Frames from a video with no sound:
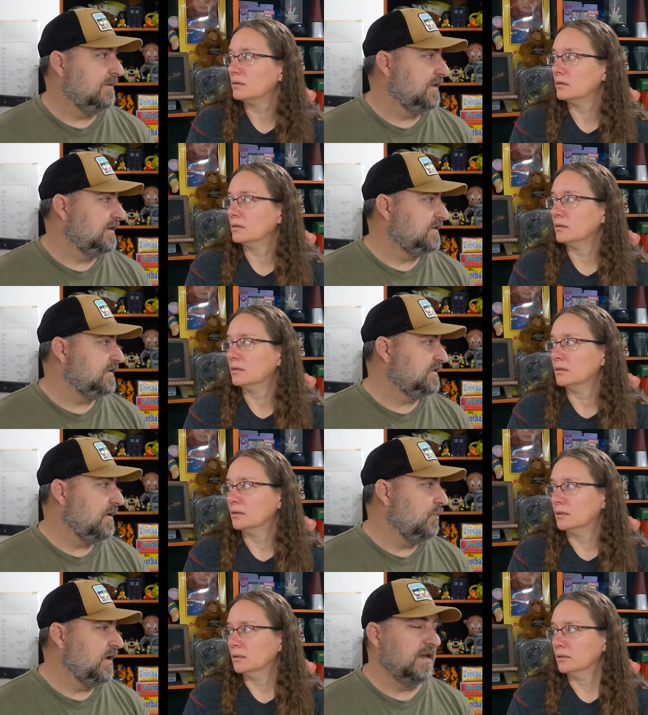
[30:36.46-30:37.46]
Speaker 1: I mean, it's just
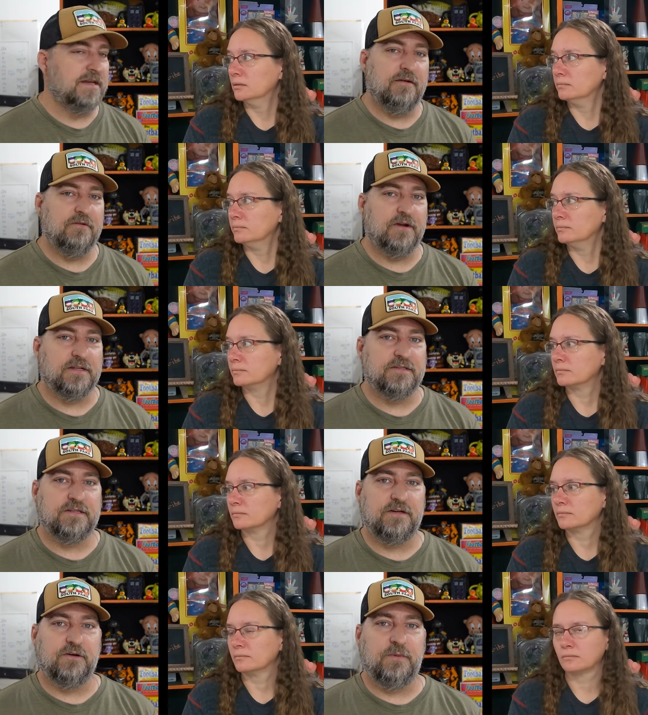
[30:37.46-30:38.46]
something we had never
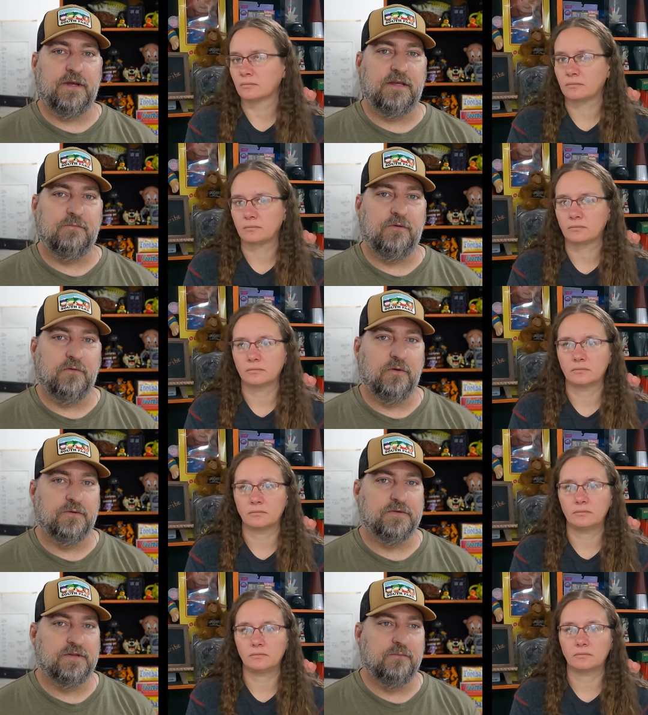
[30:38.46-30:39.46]
considered picking before,
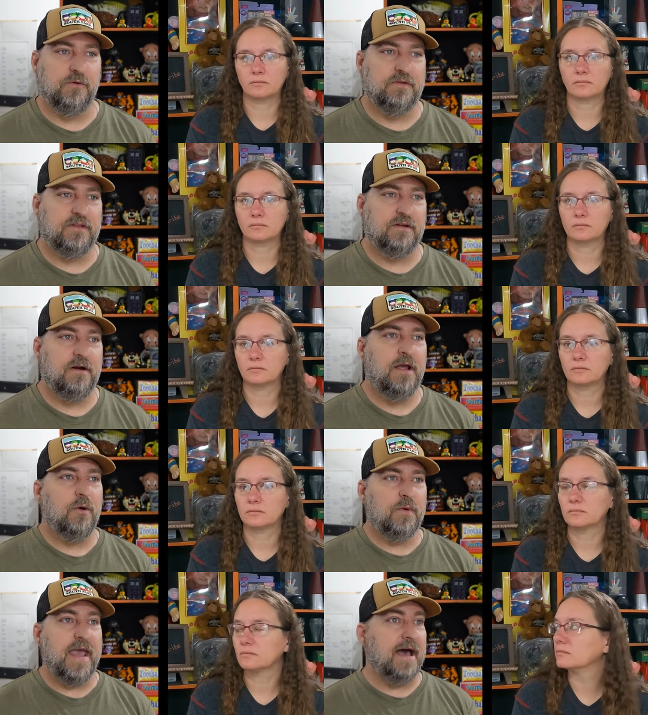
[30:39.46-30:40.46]
was the movie theater.
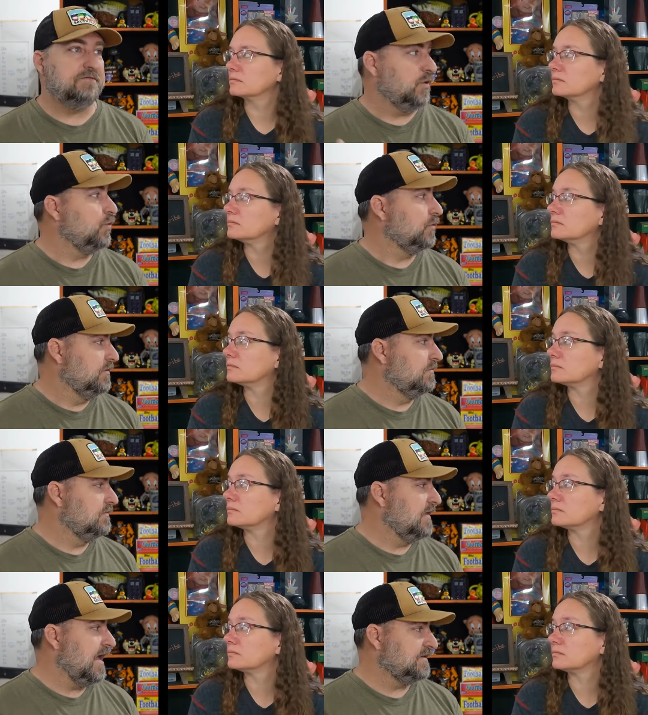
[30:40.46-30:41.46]
We have sold
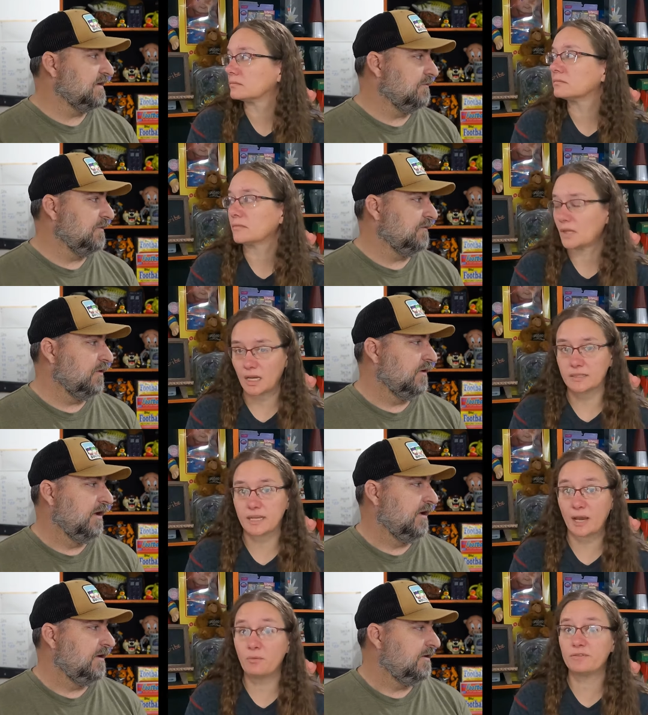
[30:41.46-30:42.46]
that stuff
Speaker 2: before. Yes, and
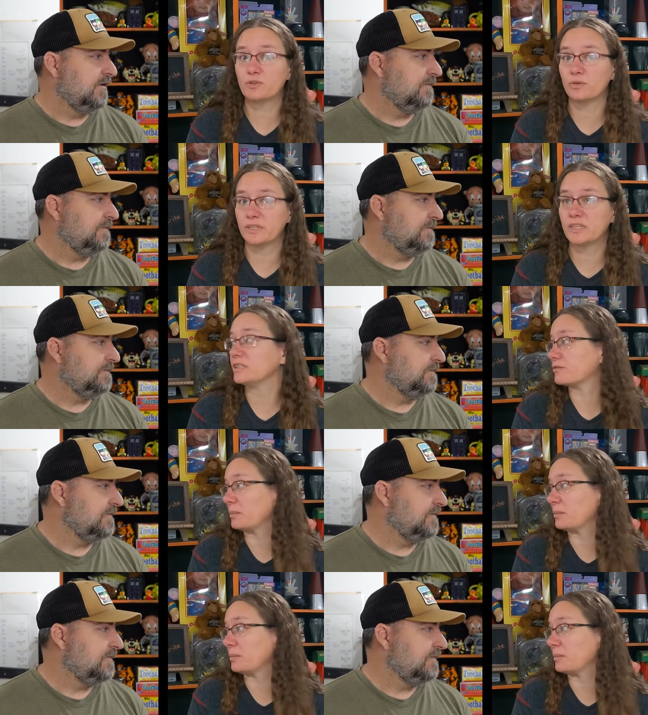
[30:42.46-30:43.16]
we've sold the things from